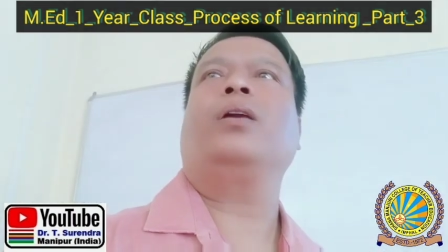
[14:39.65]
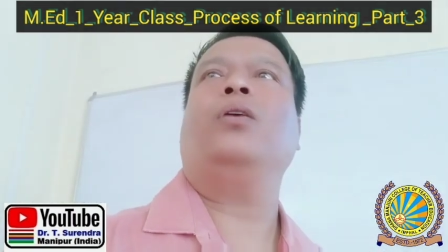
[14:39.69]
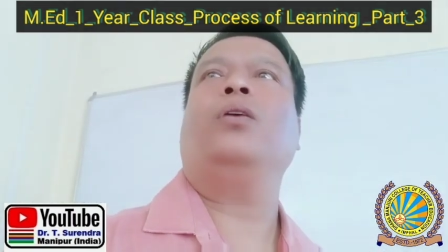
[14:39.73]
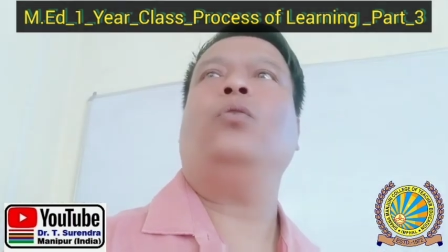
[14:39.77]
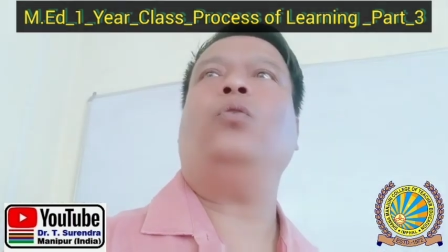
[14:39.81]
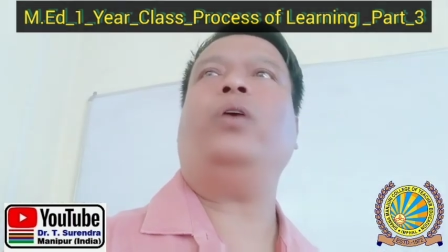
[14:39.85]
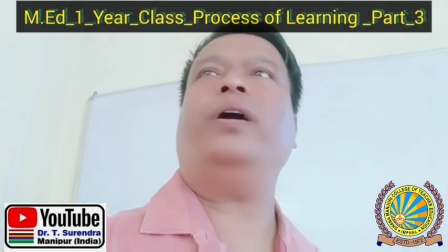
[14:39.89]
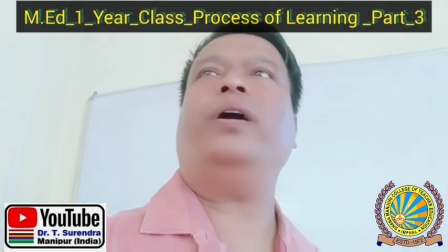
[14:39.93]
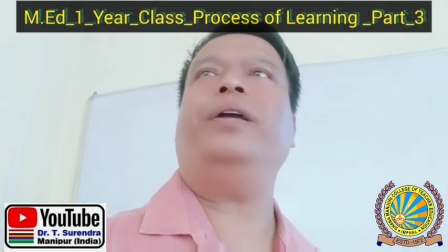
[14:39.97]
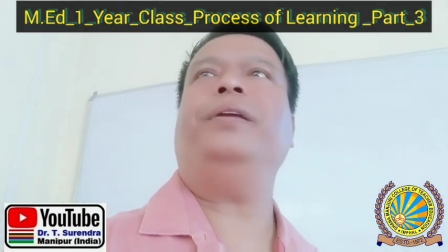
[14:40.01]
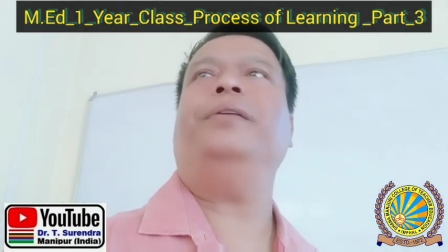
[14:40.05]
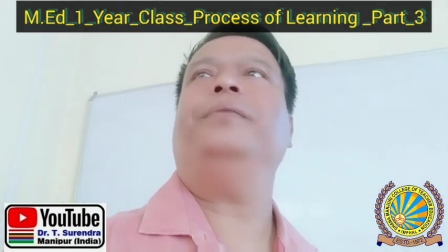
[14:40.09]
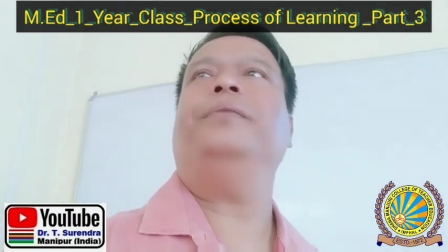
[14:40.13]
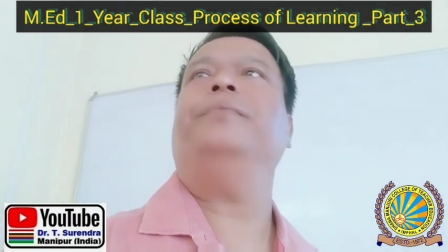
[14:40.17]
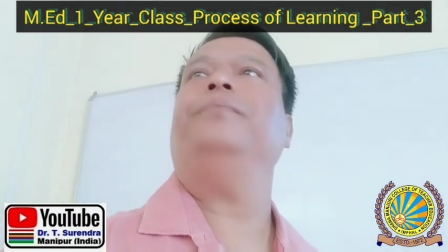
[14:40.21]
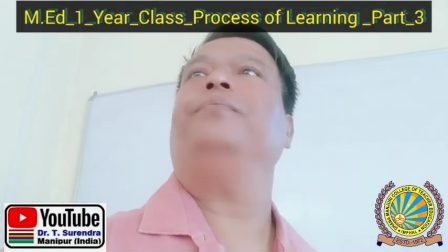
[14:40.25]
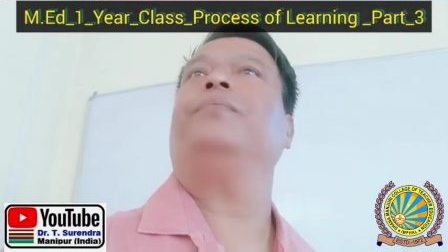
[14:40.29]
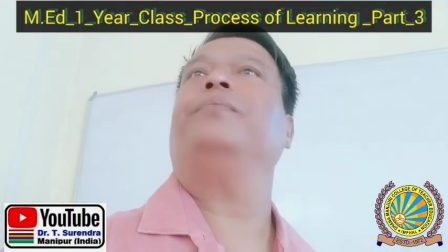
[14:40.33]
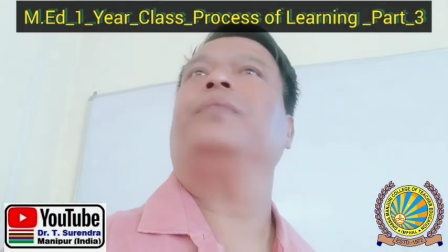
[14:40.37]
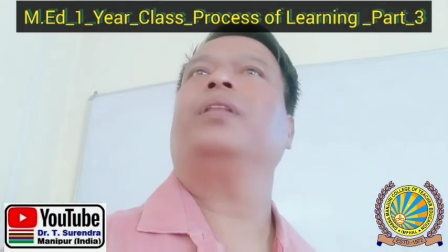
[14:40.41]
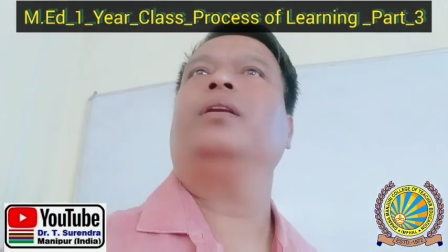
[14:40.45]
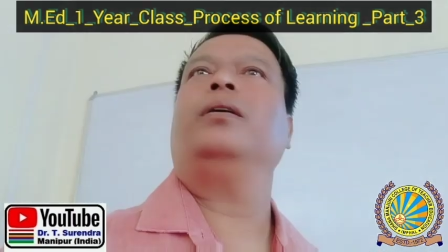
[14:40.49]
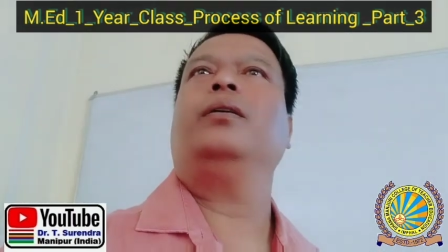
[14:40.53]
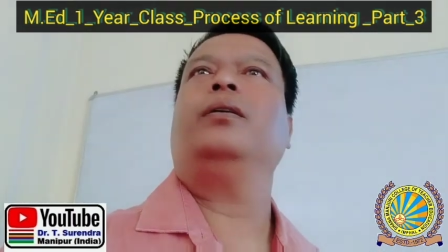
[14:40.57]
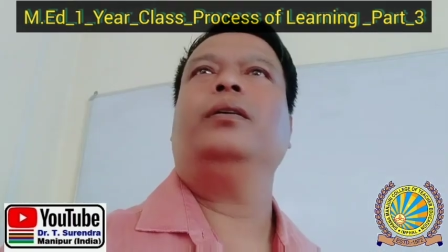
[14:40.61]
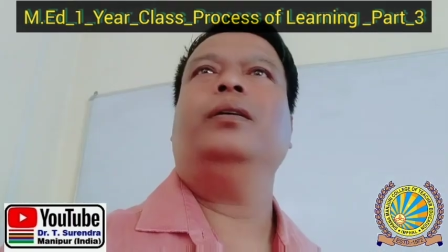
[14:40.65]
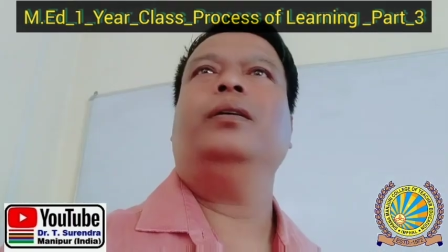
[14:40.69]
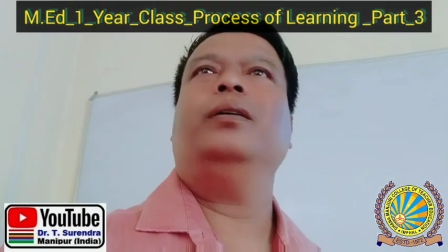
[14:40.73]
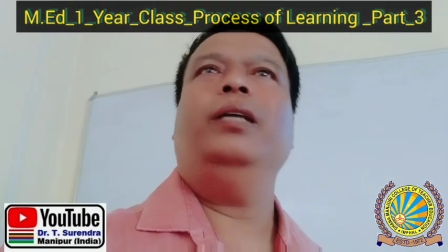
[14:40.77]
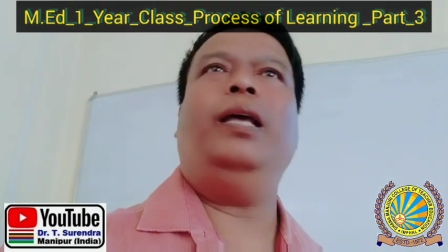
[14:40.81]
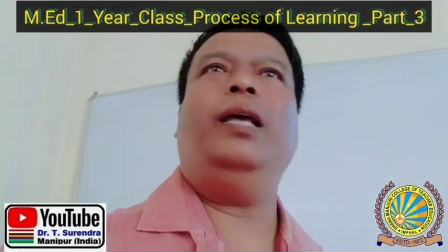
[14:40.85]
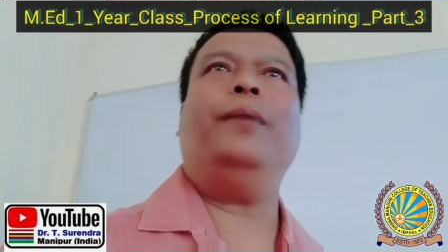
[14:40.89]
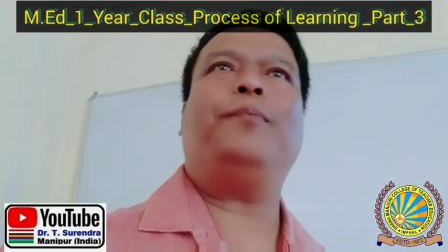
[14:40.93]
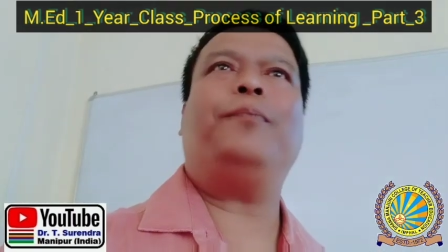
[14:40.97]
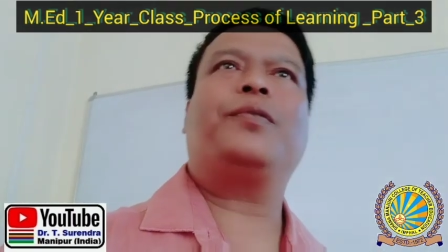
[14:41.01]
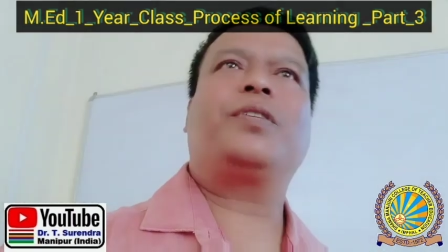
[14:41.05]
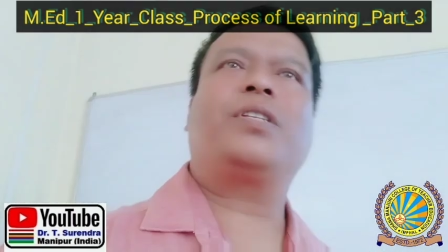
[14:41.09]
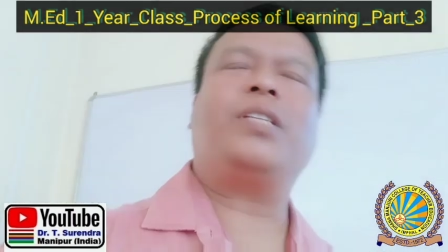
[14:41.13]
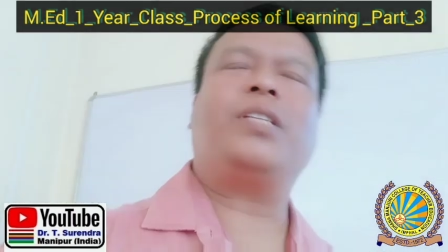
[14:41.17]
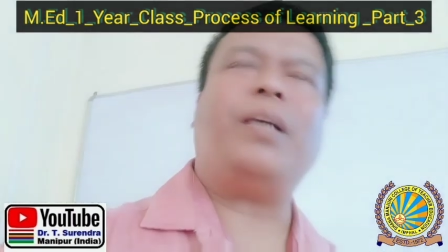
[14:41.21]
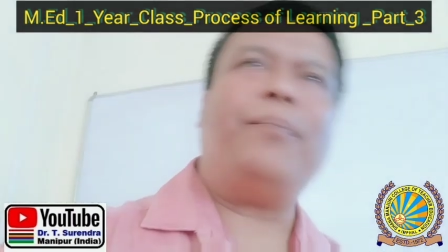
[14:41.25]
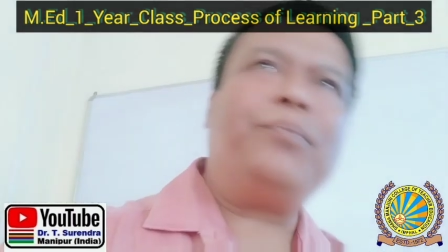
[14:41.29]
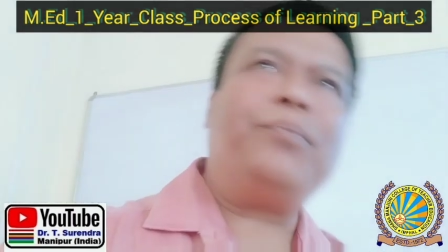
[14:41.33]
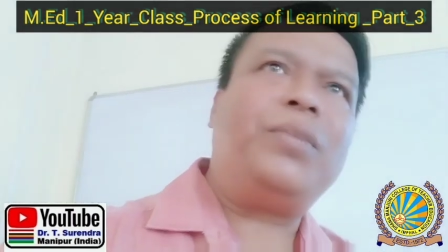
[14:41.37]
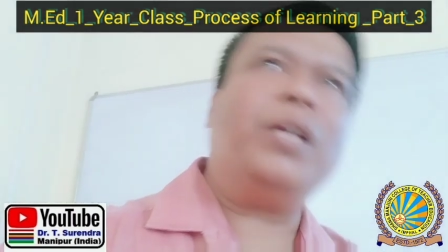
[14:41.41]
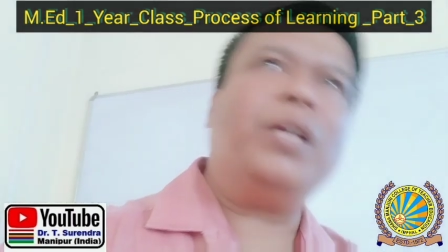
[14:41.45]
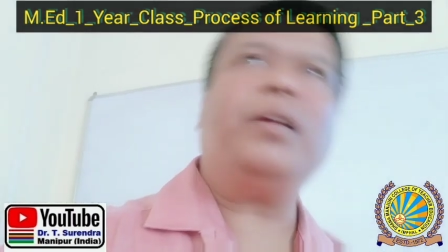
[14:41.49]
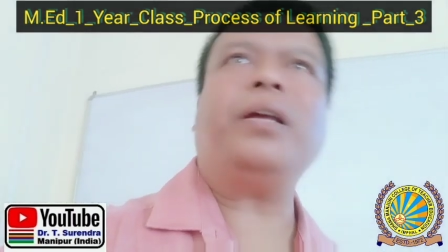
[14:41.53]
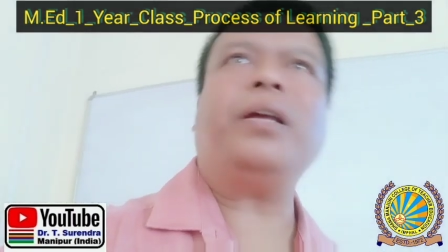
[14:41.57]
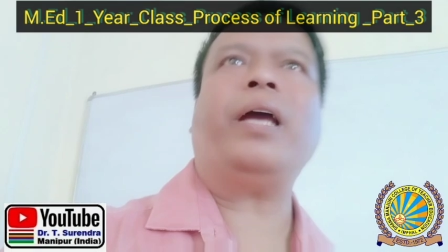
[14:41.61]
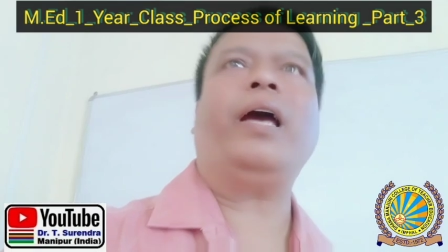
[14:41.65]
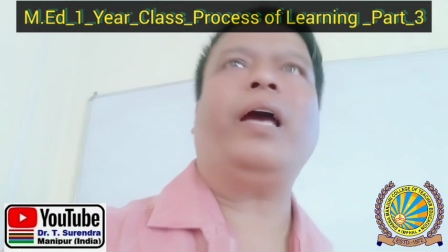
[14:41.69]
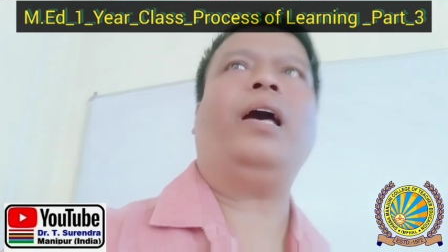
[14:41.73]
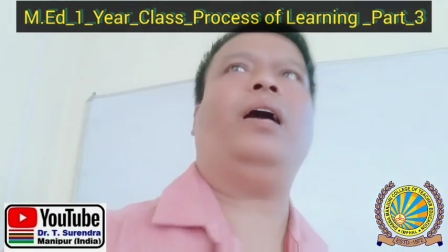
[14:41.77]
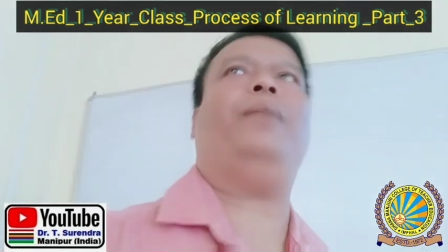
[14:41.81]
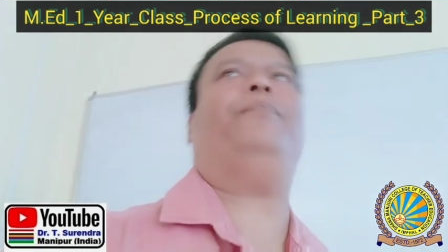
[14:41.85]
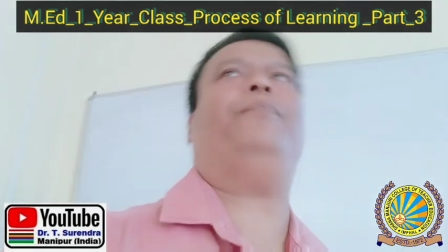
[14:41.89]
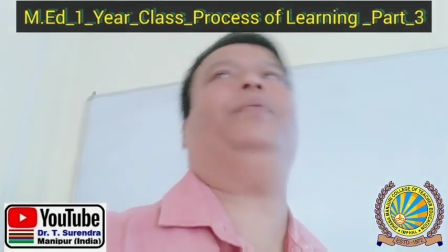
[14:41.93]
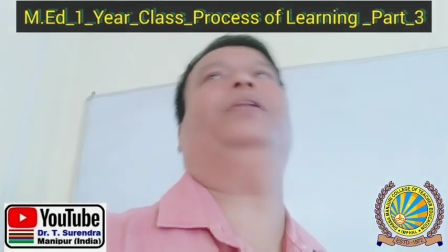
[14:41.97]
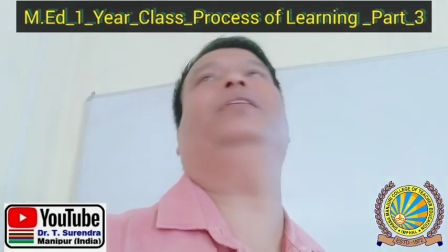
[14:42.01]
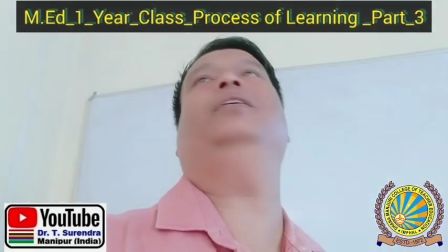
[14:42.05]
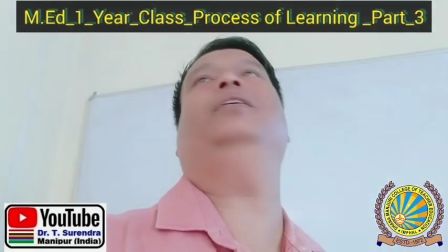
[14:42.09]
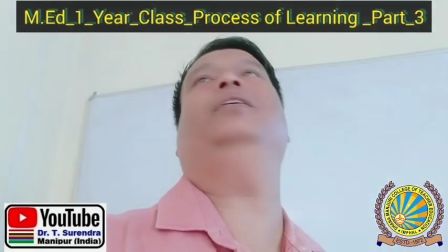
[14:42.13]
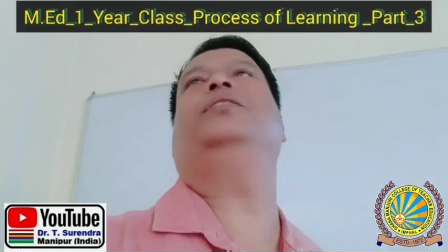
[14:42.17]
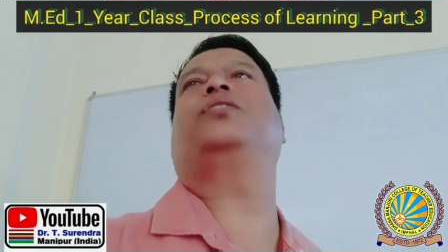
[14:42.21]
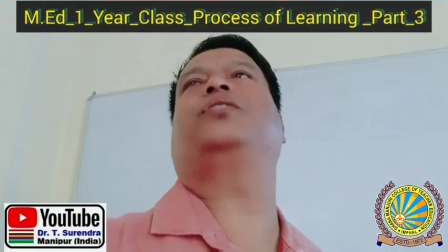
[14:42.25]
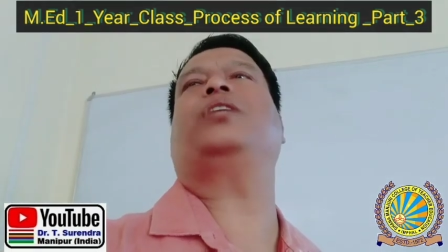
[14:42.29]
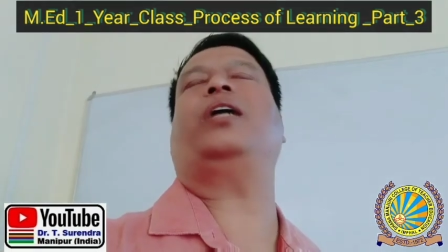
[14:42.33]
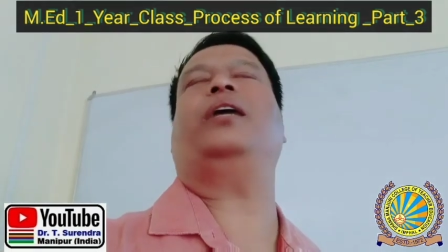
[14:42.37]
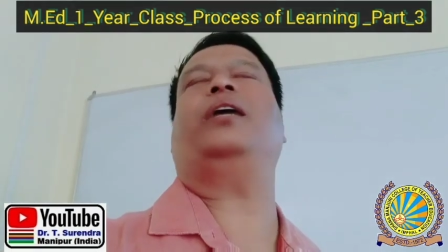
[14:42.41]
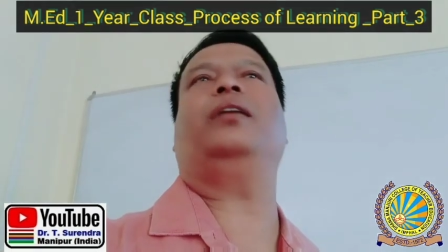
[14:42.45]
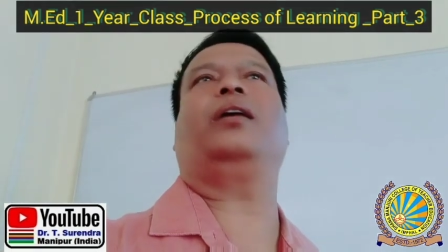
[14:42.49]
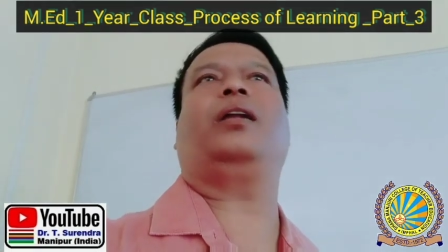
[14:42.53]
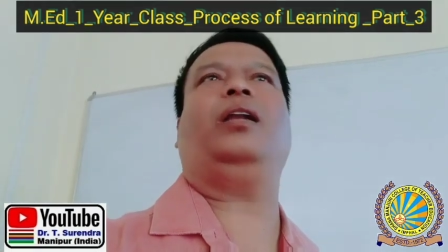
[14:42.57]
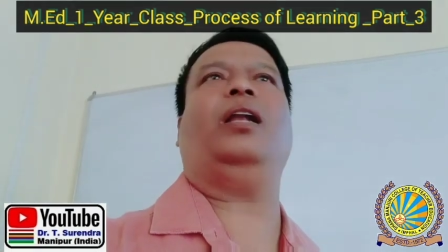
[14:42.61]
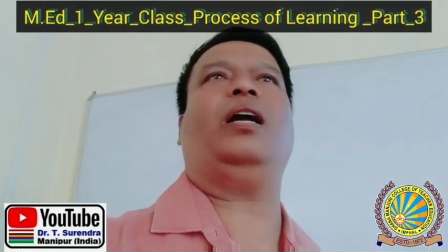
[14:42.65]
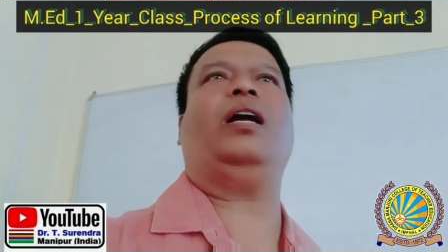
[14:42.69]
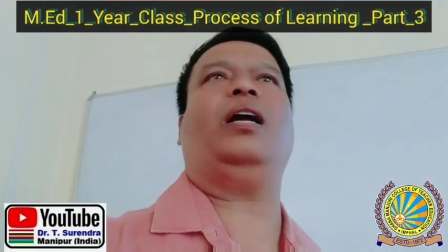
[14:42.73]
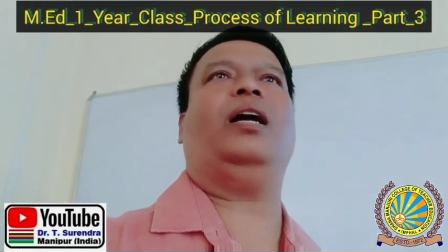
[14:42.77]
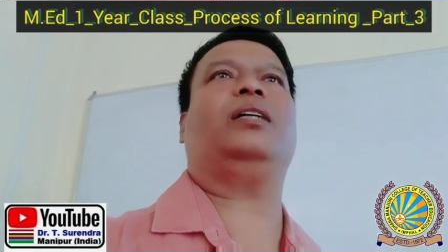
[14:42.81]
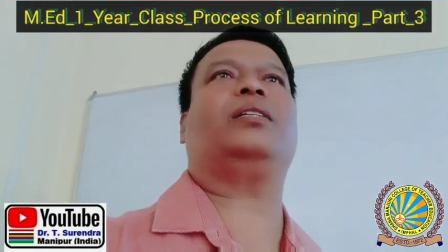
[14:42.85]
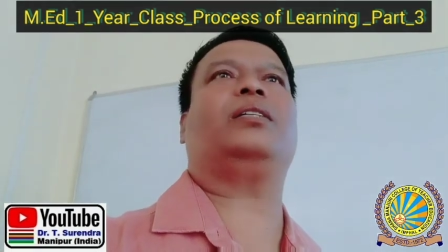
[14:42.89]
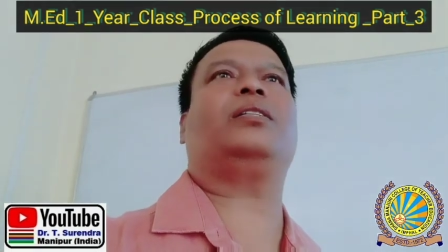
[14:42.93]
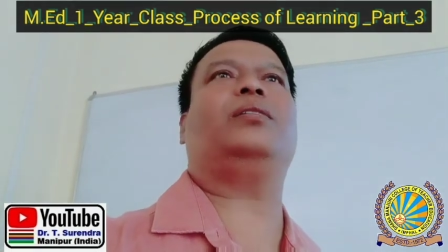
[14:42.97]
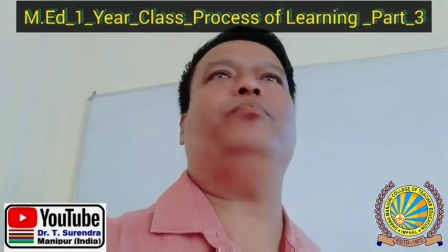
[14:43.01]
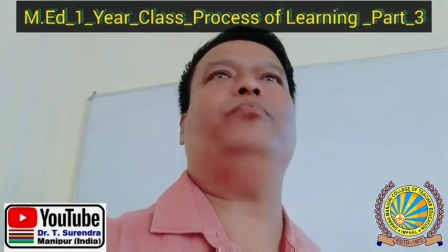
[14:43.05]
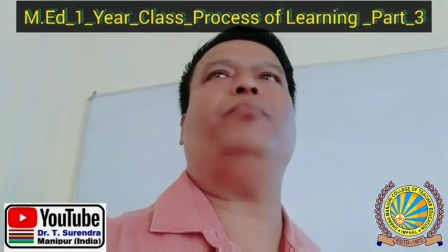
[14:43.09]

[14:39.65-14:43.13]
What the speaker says: Why? If something happened inside the class,